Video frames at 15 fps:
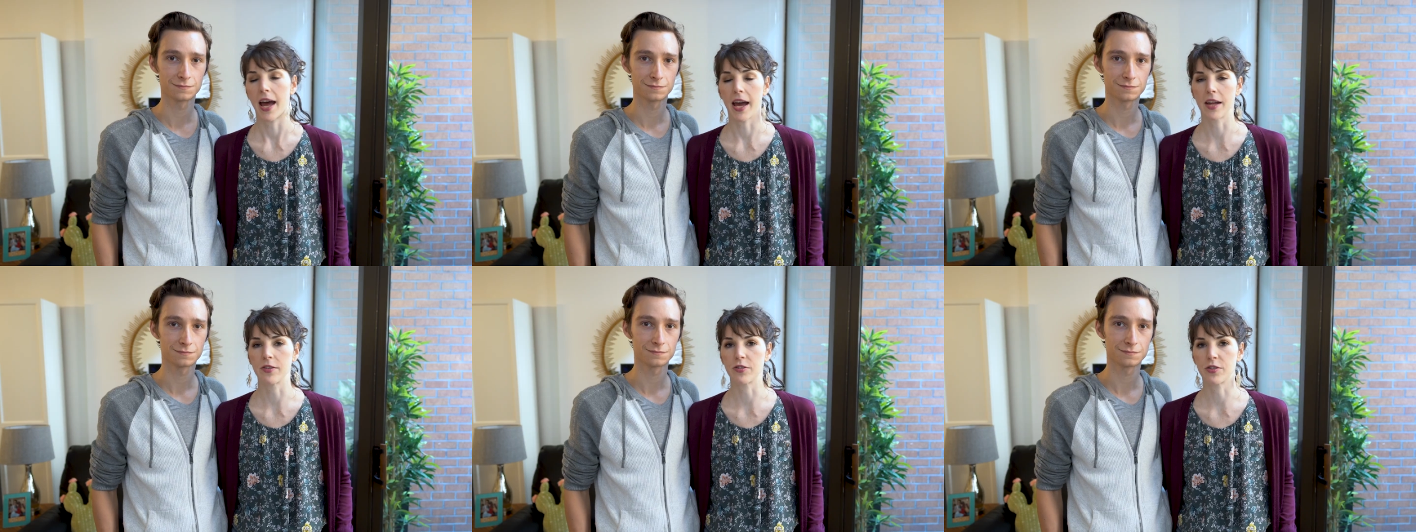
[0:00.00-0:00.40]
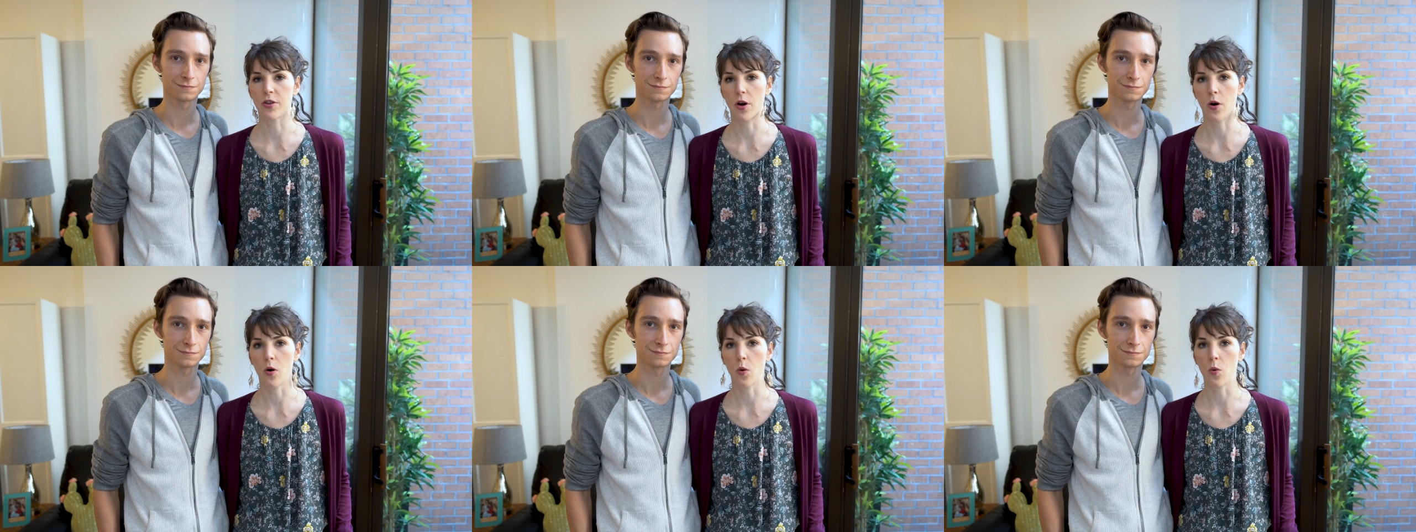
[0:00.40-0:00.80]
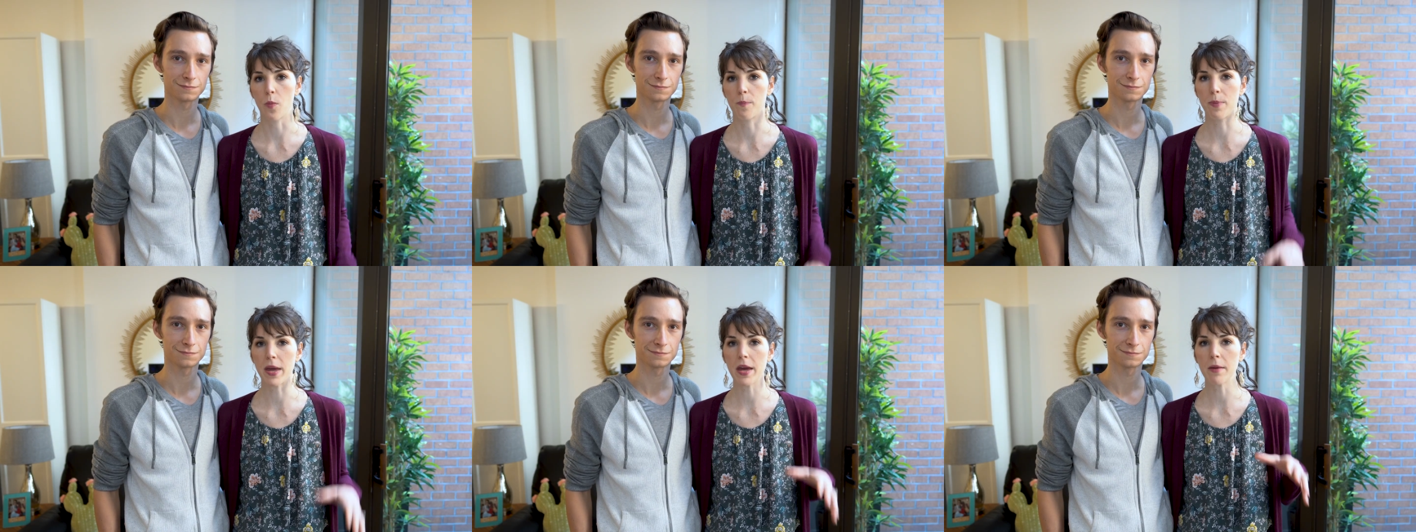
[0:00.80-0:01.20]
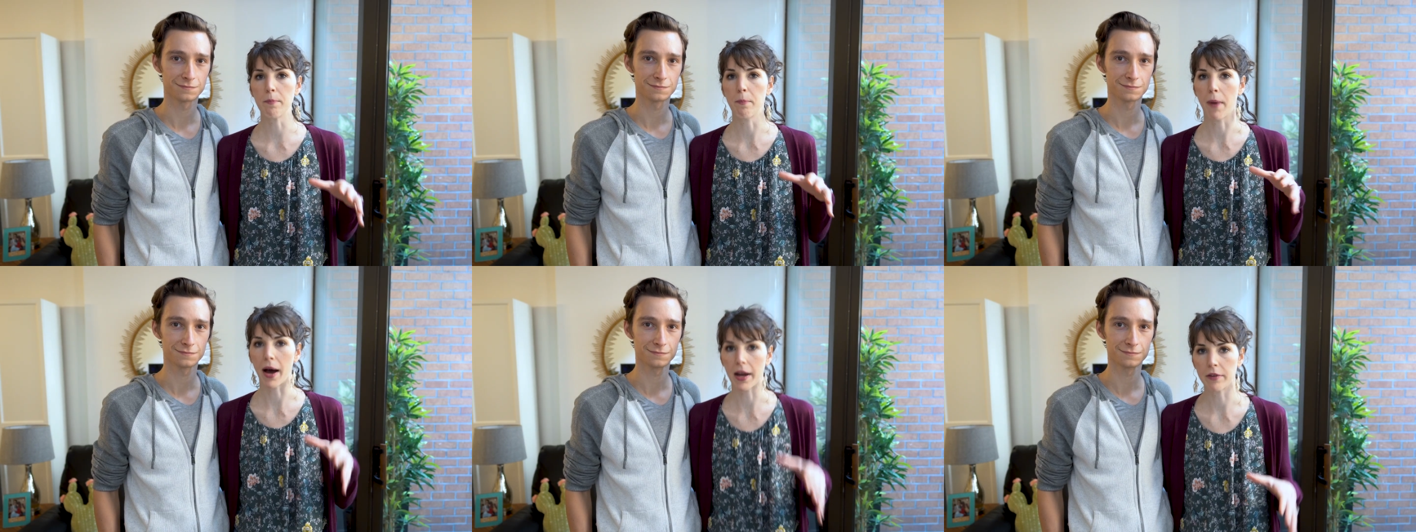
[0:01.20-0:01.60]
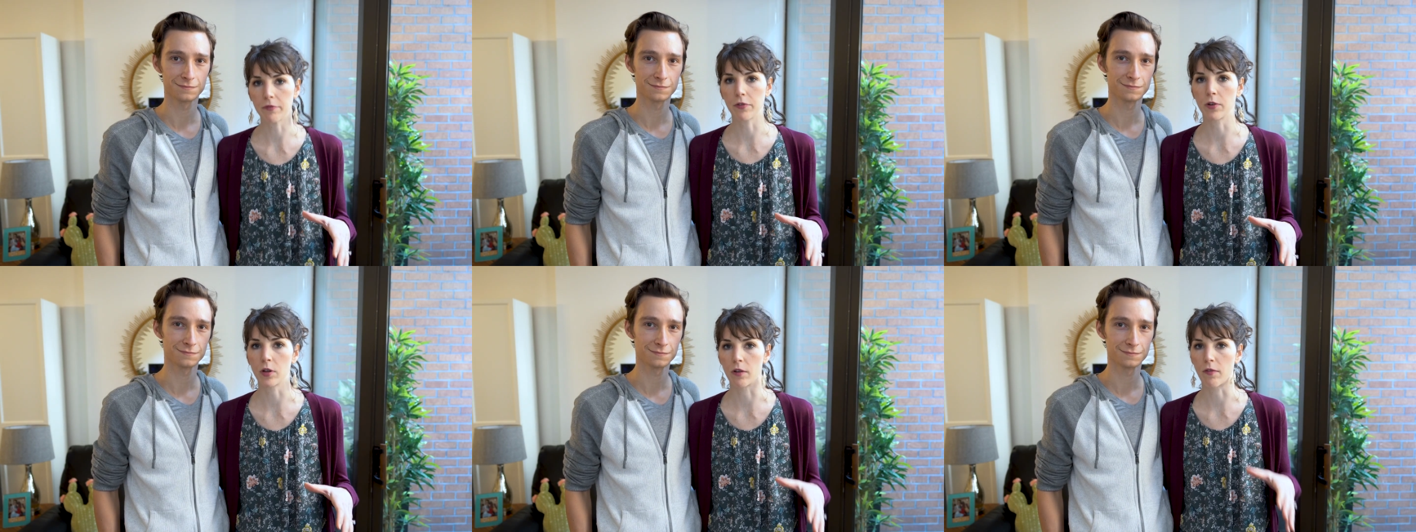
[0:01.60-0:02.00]
Speaker 1: And so being
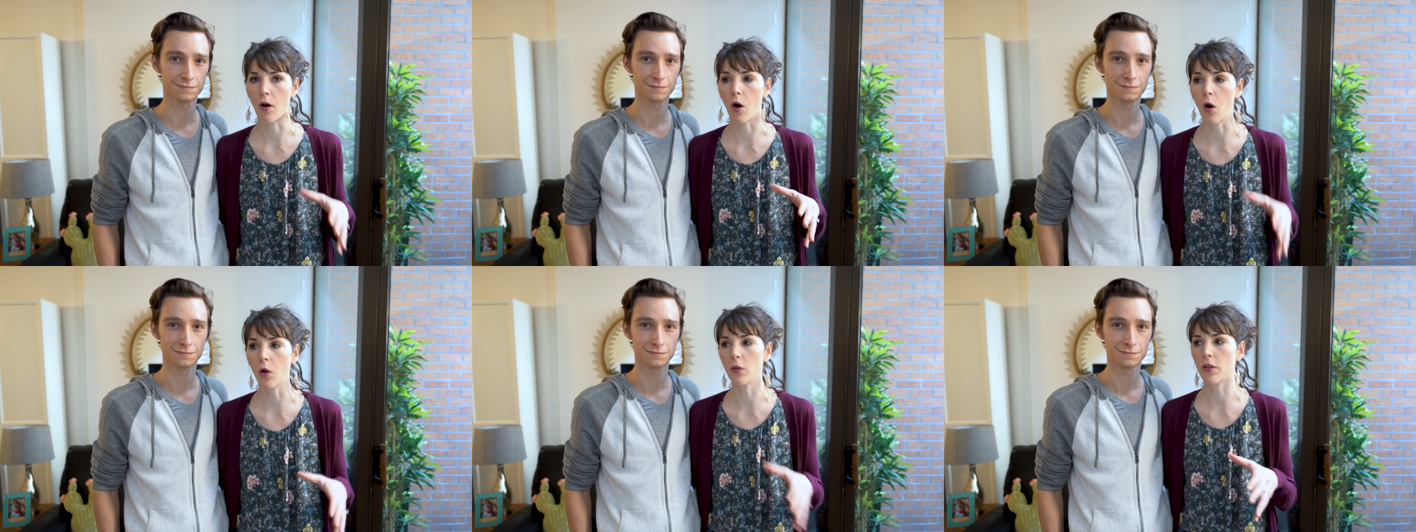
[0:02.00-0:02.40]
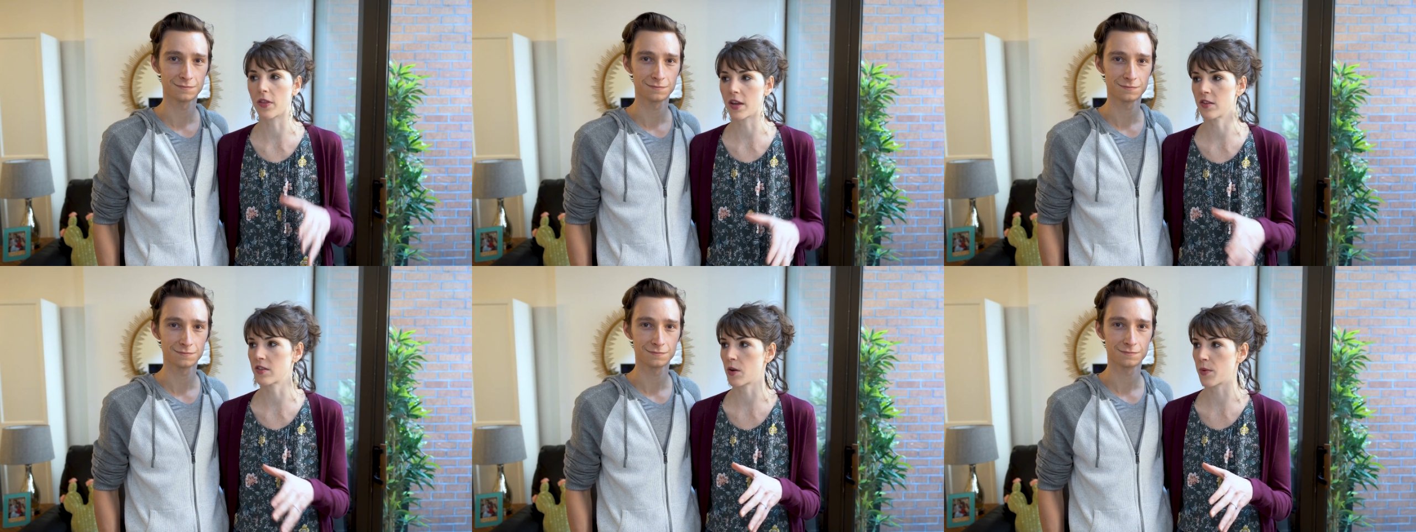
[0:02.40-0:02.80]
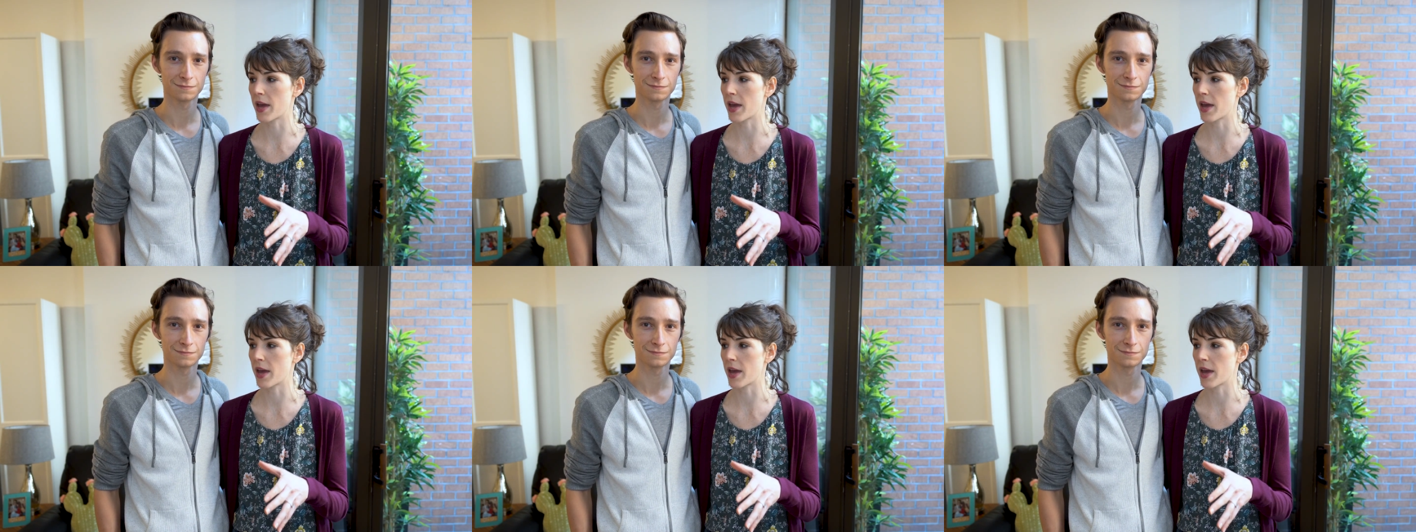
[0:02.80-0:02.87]
mindful of all the things that